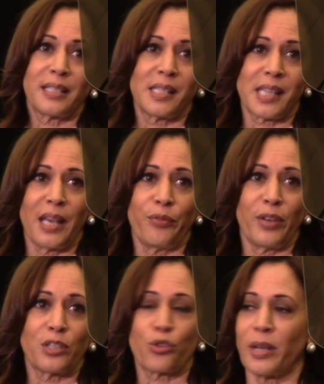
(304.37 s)
a safe
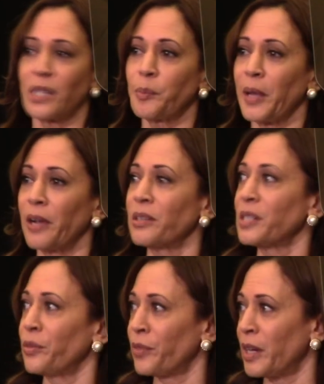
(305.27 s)
and
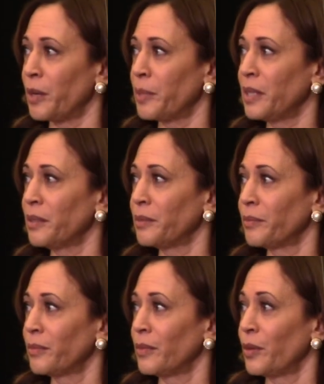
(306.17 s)
transparent environment
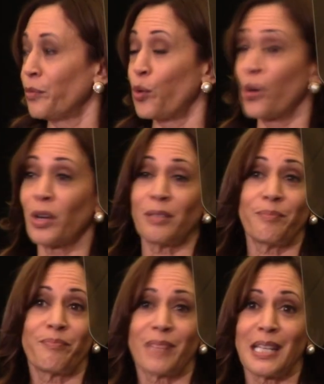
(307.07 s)
for
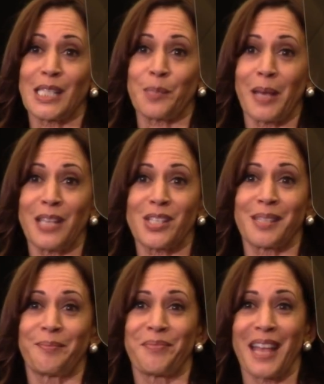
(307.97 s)

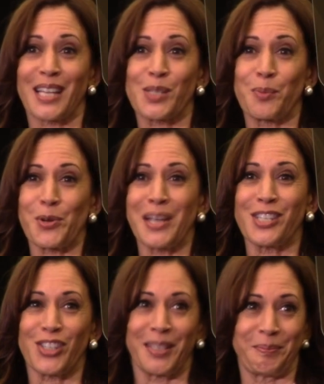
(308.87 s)
space
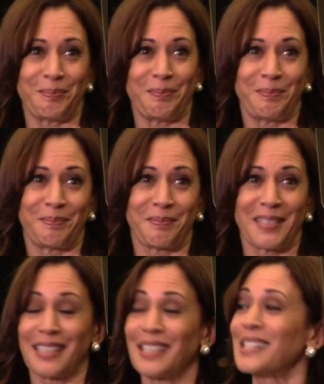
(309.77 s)
exploration
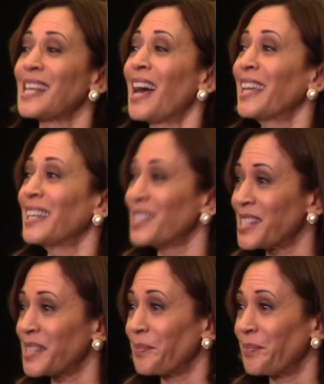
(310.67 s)

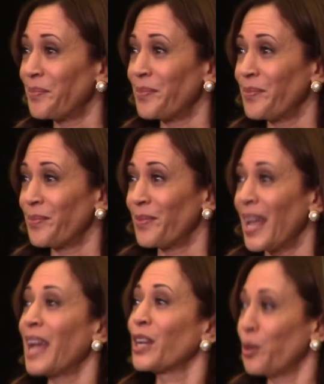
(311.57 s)
science,
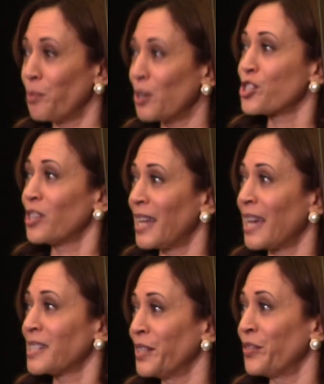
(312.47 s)
and commercial
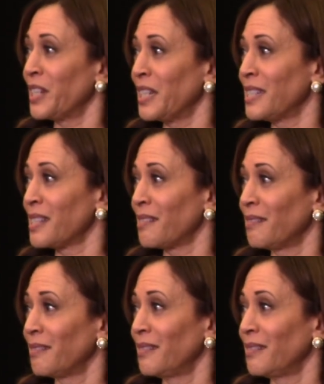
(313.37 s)
activities.